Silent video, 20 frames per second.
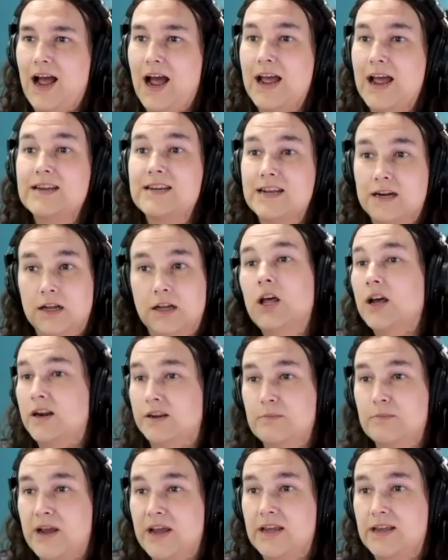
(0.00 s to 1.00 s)
did a lot of
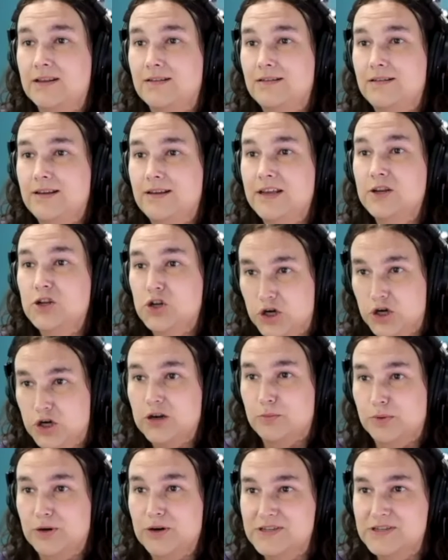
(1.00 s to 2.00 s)
my internal
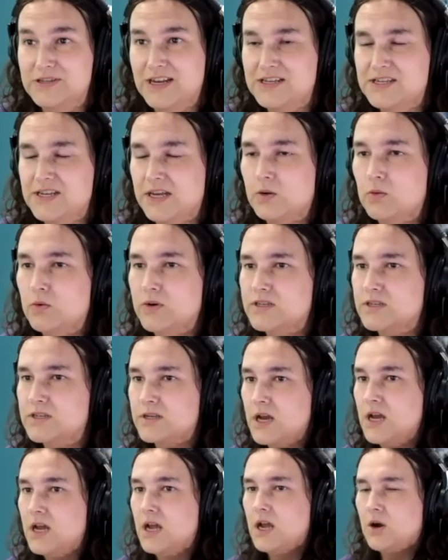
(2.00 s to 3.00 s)
processing, was
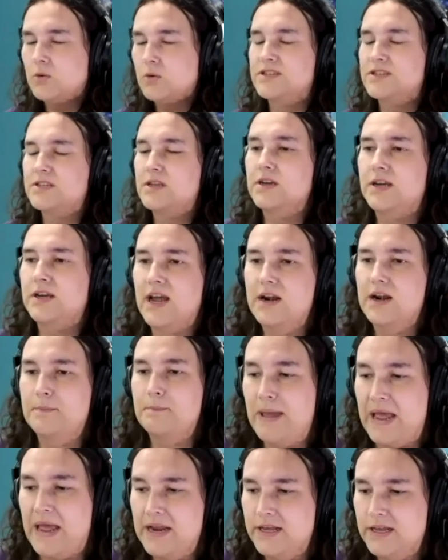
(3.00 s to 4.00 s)
to kind of
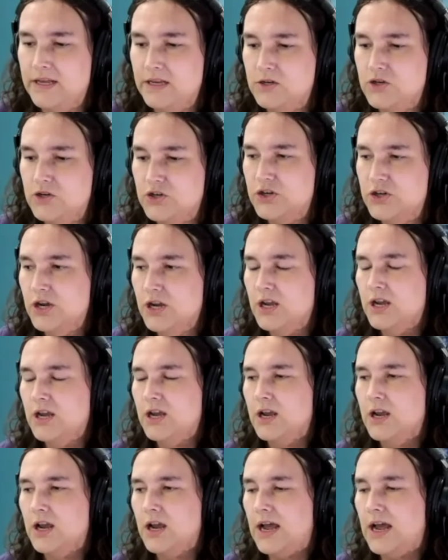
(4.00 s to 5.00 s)
manage
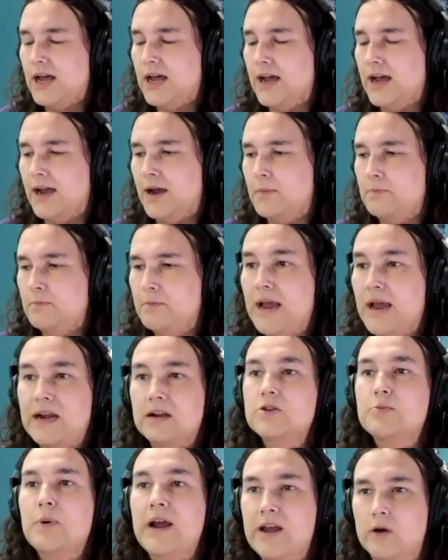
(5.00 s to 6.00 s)

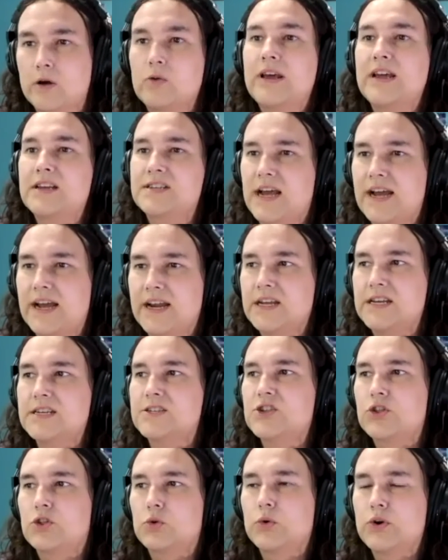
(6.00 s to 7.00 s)
my own
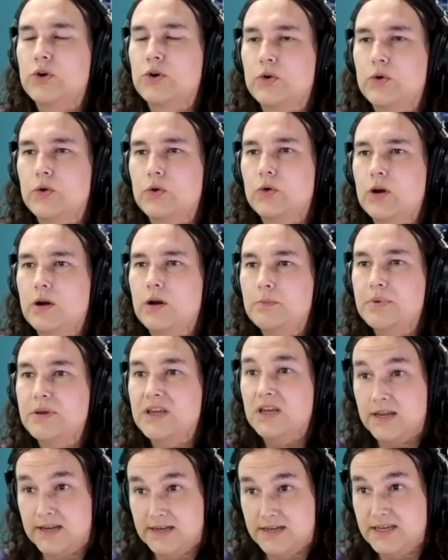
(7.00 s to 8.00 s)
anxieties through
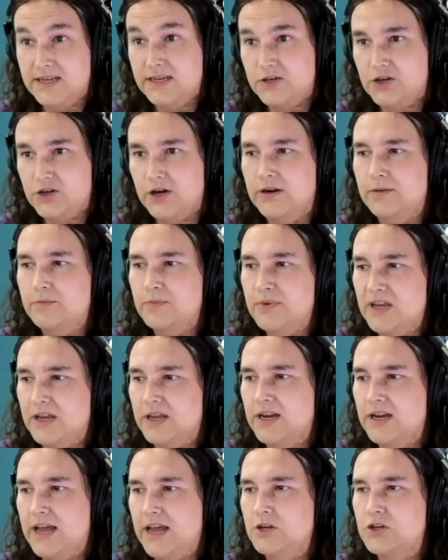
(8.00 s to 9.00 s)
being a teacher and being
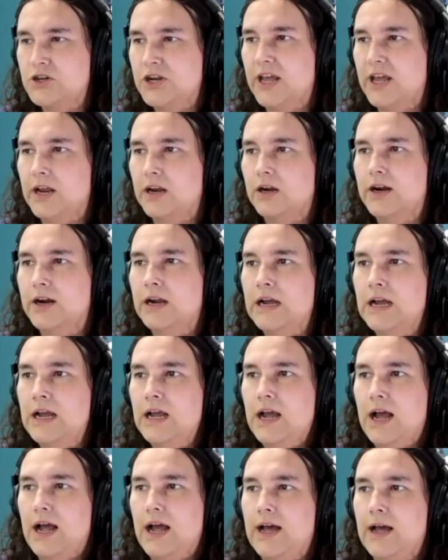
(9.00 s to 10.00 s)
an educator.
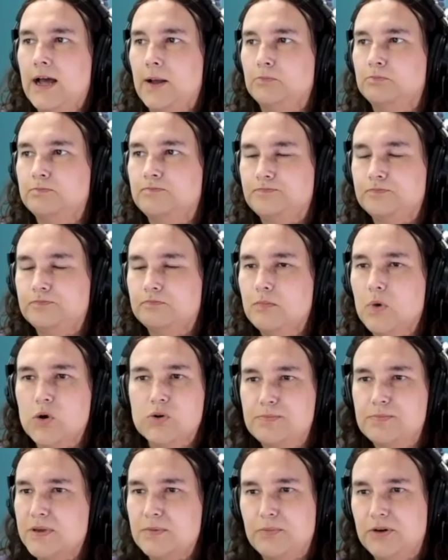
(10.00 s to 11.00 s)

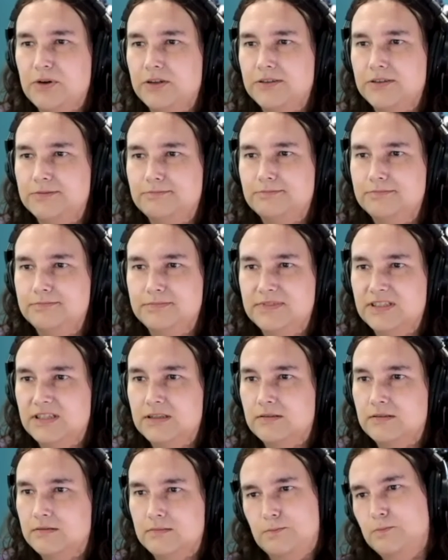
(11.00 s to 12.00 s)
Most people,
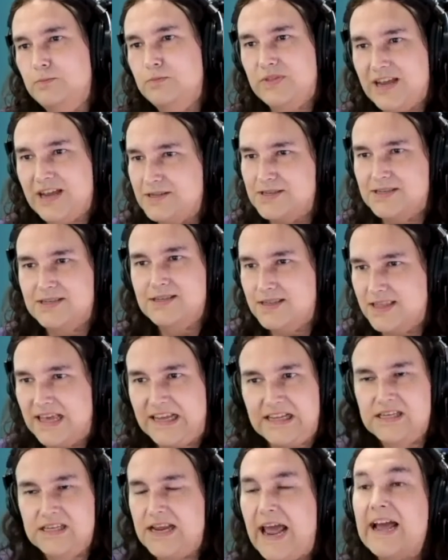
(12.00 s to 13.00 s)
that's
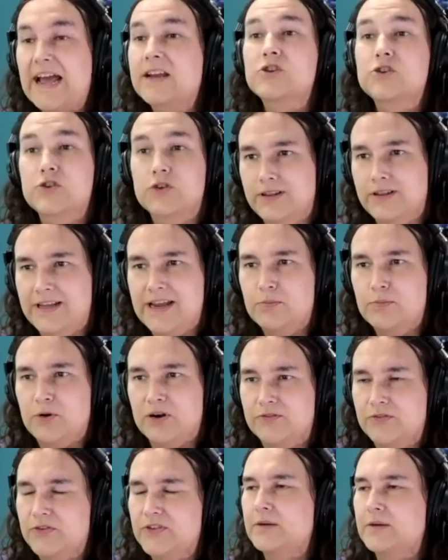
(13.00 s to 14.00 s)
extra labor
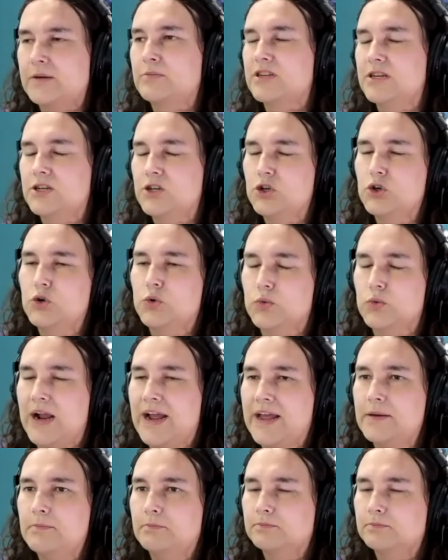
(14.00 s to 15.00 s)
for them to do, right?